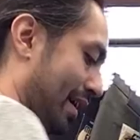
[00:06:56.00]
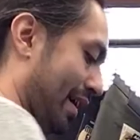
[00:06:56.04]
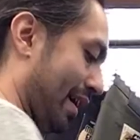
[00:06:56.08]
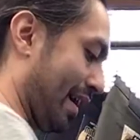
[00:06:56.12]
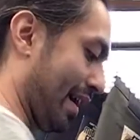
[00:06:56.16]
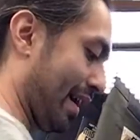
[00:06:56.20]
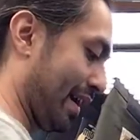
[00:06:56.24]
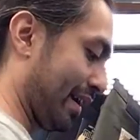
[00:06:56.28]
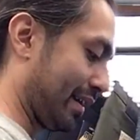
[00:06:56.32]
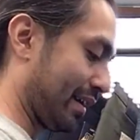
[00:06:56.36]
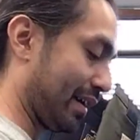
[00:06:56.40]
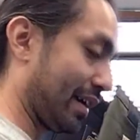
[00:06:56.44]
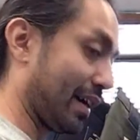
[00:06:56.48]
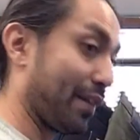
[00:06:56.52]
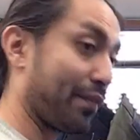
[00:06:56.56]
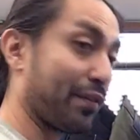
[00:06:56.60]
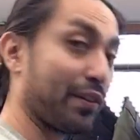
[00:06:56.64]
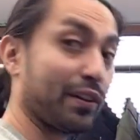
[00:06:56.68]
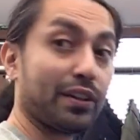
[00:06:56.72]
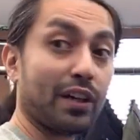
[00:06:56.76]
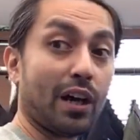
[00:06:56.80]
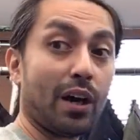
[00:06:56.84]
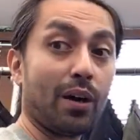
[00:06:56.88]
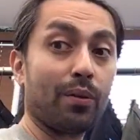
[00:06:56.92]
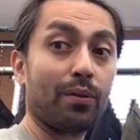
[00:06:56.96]
And uh, if you
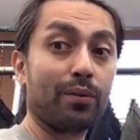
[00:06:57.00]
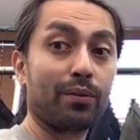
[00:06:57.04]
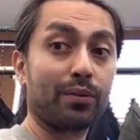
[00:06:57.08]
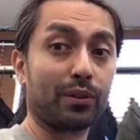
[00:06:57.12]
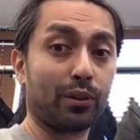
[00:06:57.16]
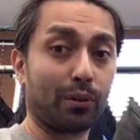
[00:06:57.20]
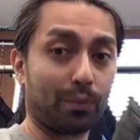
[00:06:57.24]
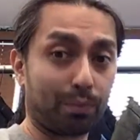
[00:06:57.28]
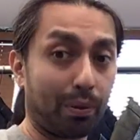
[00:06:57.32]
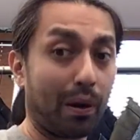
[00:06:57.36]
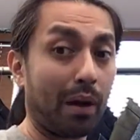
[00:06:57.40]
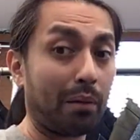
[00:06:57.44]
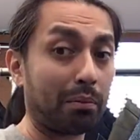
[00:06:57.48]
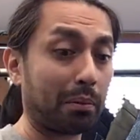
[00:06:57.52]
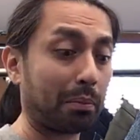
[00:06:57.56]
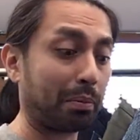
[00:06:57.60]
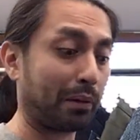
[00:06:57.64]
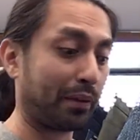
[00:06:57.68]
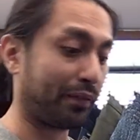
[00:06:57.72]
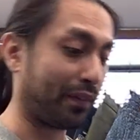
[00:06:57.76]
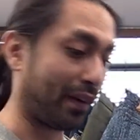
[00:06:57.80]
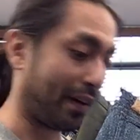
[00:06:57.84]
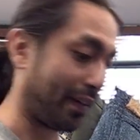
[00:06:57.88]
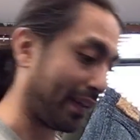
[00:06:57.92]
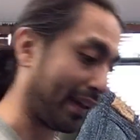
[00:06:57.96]
don't, you'll probably
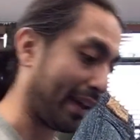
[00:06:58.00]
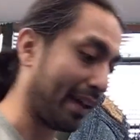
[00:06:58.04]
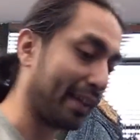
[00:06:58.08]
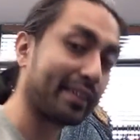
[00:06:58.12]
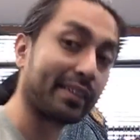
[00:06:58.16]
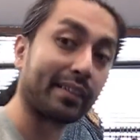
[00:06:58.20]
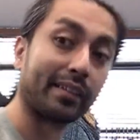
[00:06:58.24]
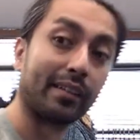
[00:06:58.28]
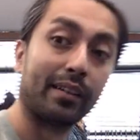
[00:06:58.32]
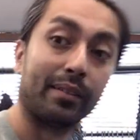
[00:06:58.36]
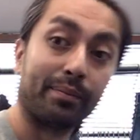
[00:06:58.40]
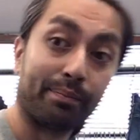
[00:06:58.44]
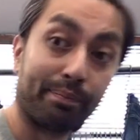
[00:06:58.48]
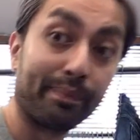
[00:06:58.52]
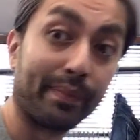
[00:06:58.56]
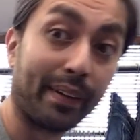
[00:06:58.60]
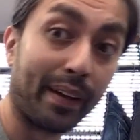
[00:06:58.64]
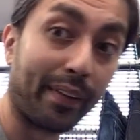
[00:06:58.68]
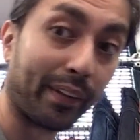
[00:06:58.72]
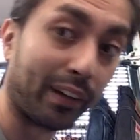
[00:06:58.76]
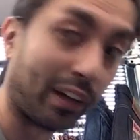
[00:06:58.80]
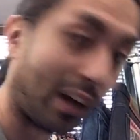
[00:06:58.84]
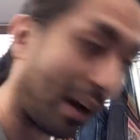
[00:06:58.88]
find the answer in the